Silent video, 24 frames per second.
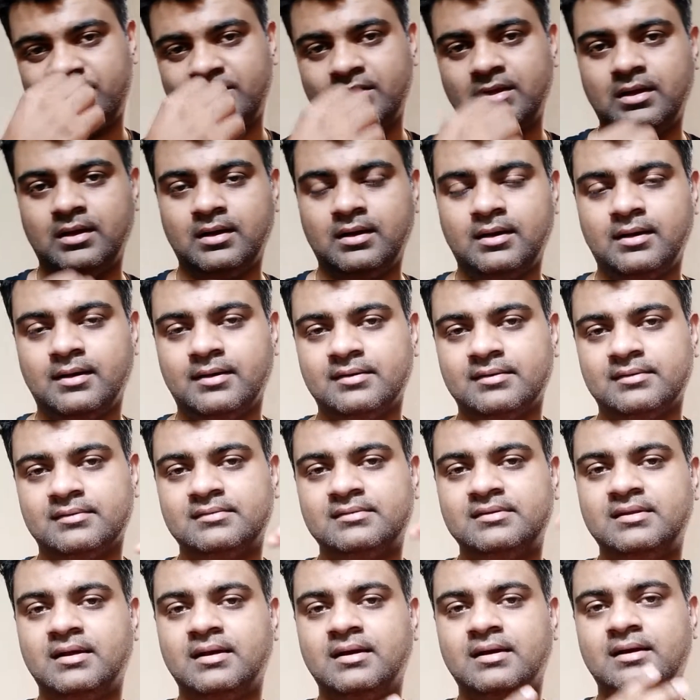uh,
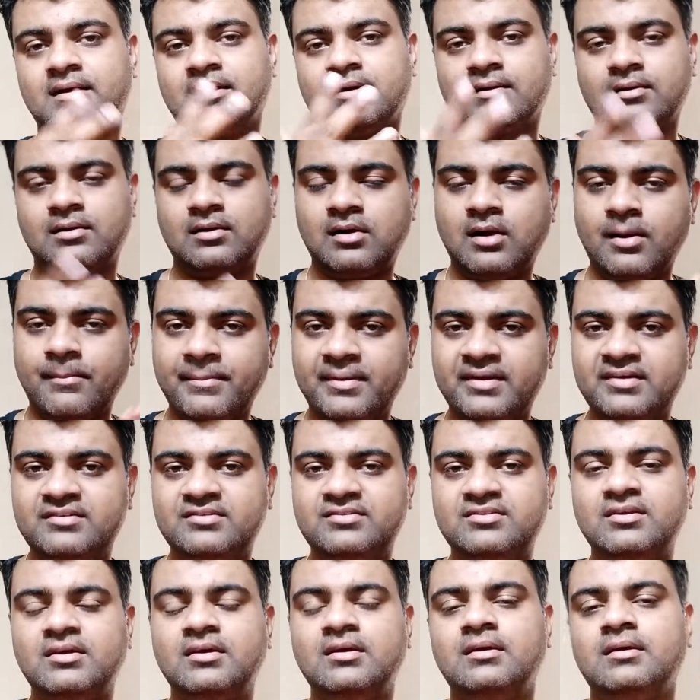the
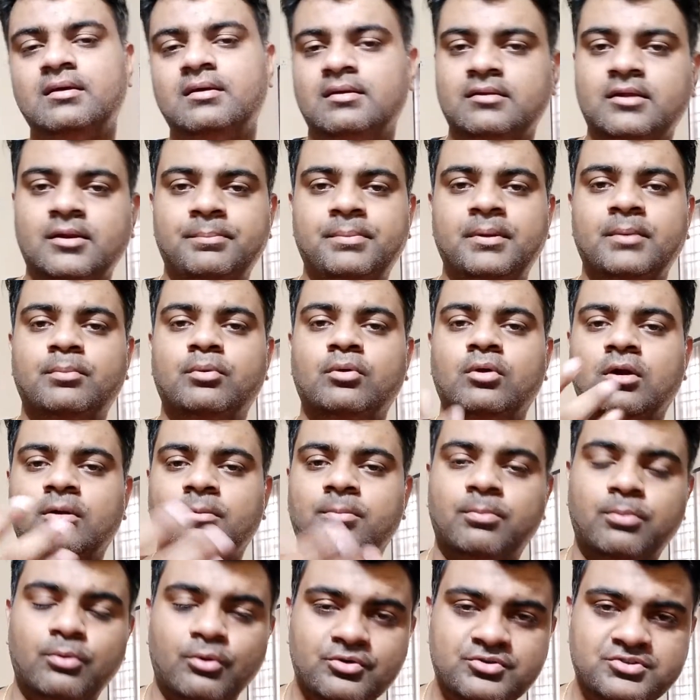comments that people are
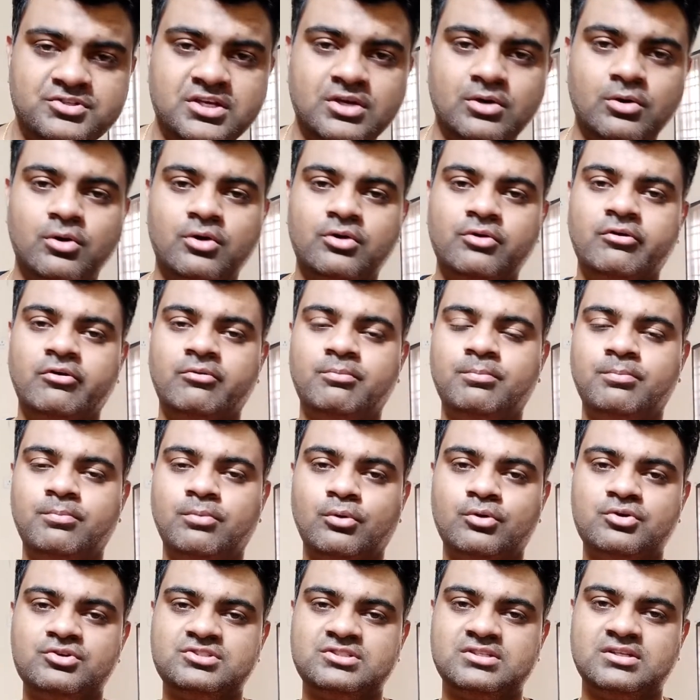posting on your
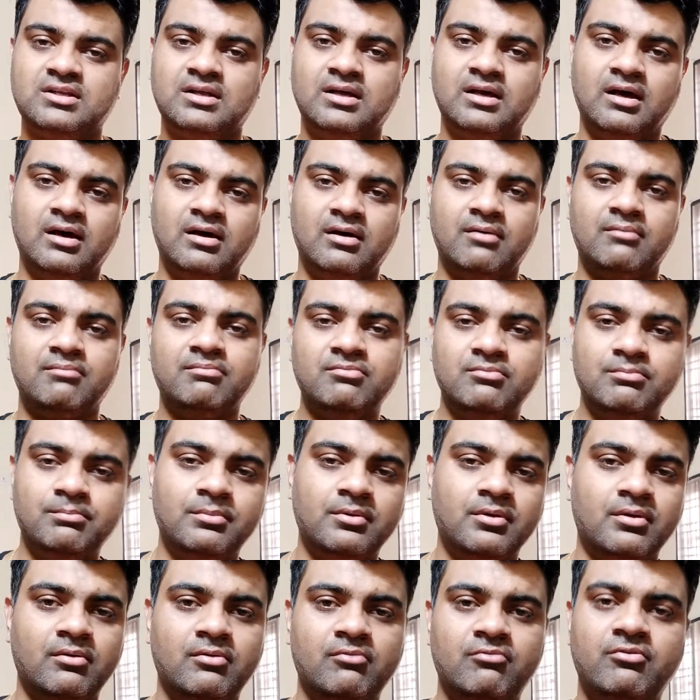post uh,
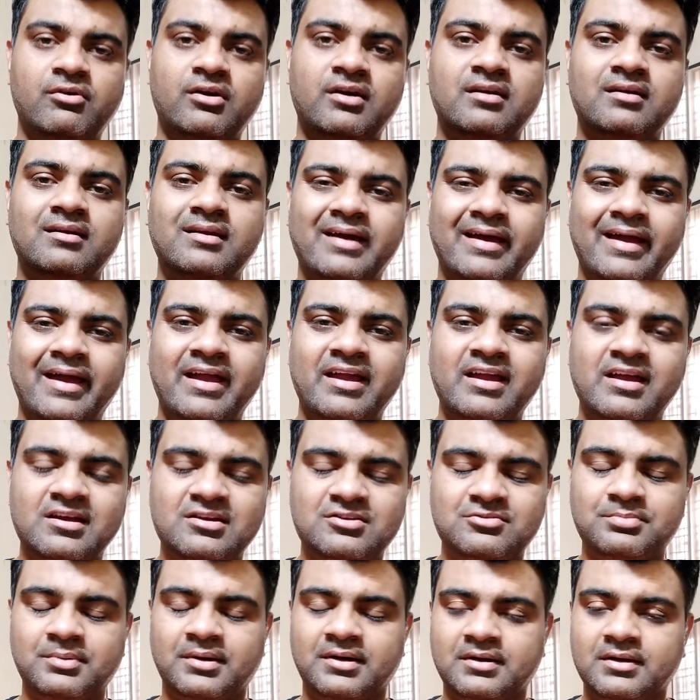for the
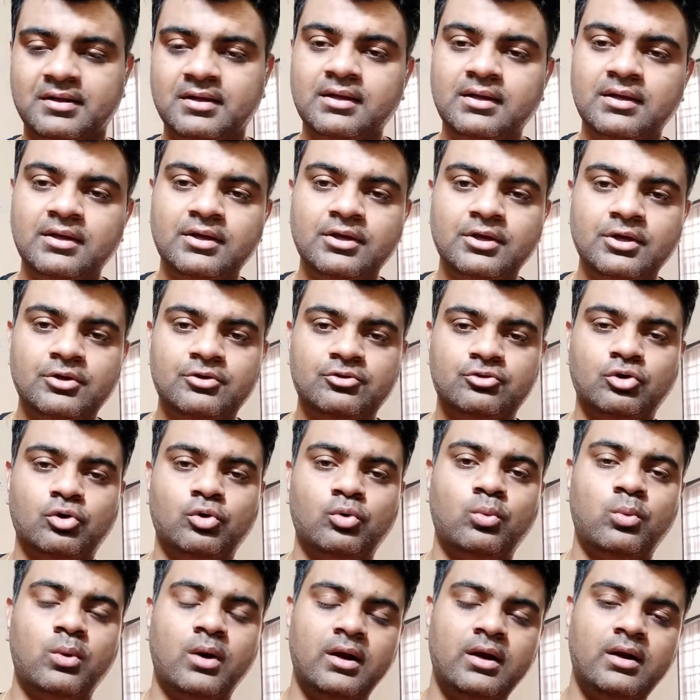engagement. So
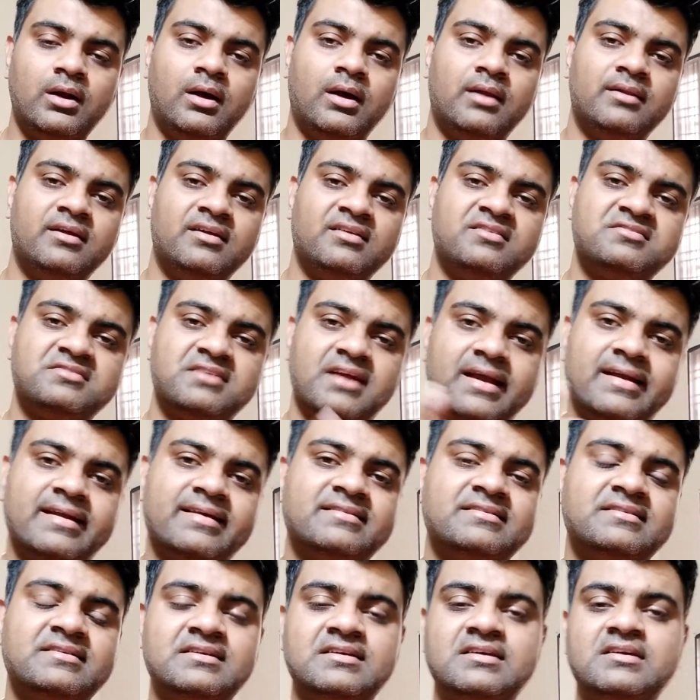one other
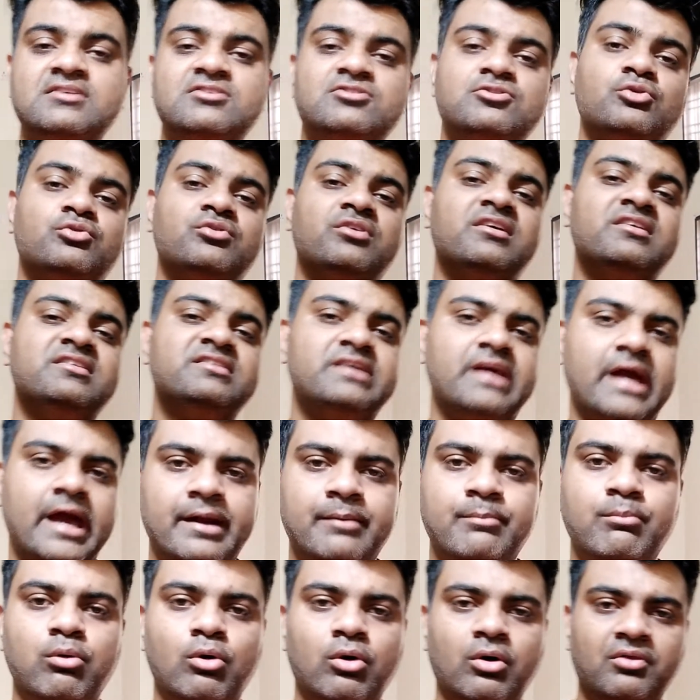strategy is using
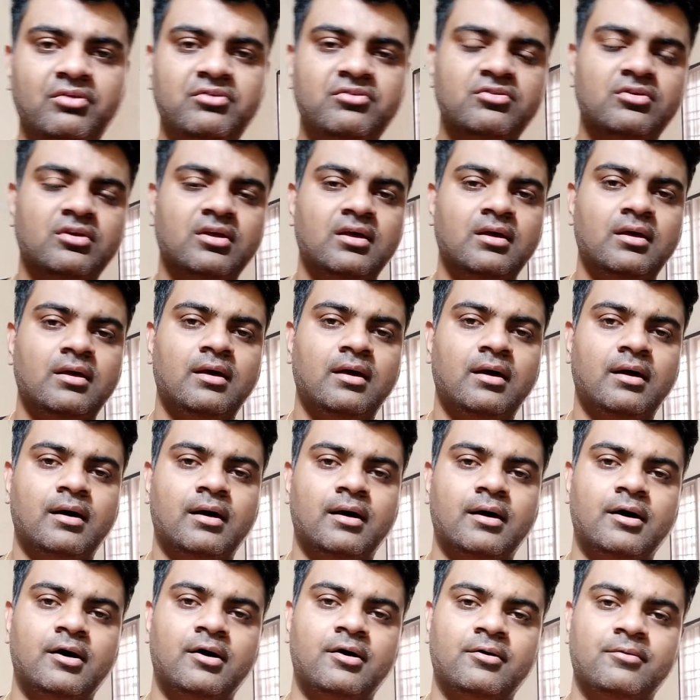chatbots.
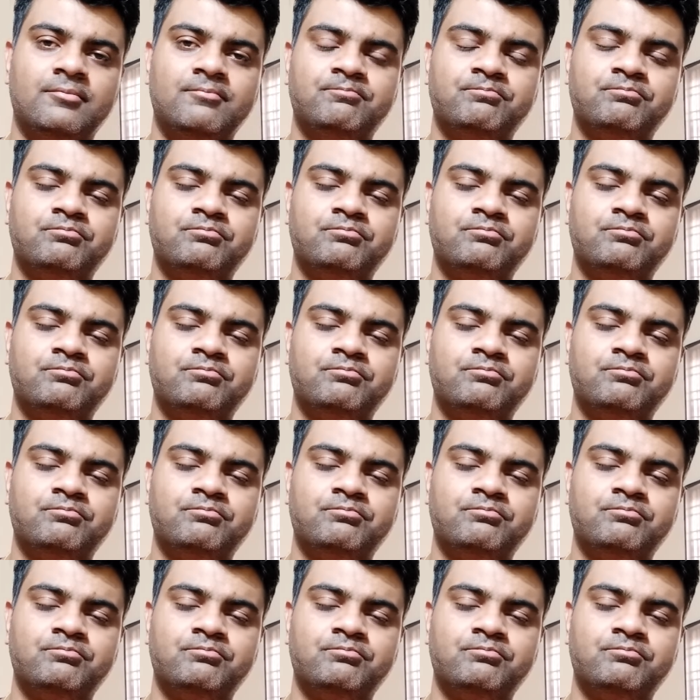Uh,